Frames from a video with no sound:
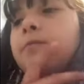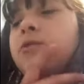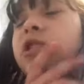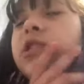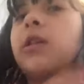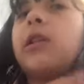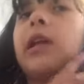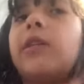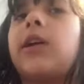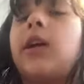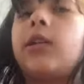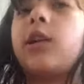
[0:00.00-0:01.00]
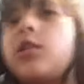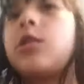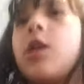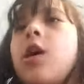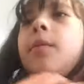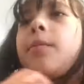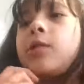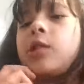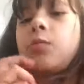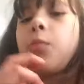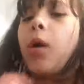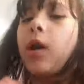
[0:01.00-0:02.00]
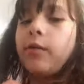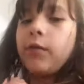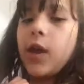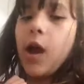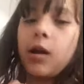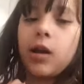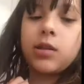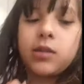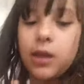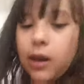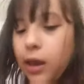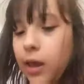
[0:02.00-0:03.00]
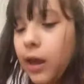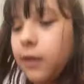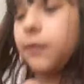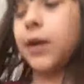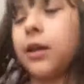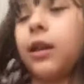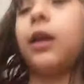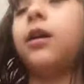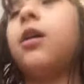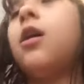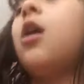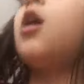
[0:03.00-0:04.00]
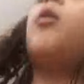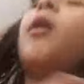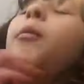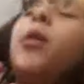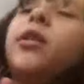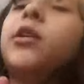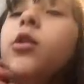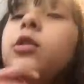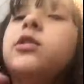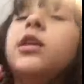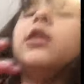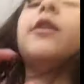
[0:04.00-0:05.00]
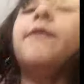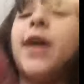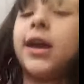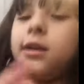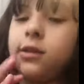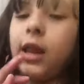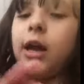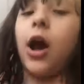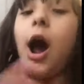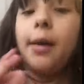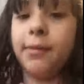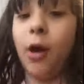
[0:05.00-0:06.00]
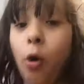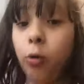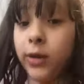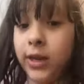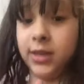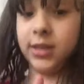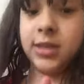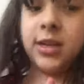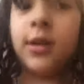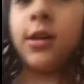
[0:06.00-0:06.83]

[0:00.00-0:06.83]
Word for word: She's not like the youngest, but she's one of the youngest. And then like is like, oh, I'm one of the oldest. And Nevaeh is like, I'm the oldest.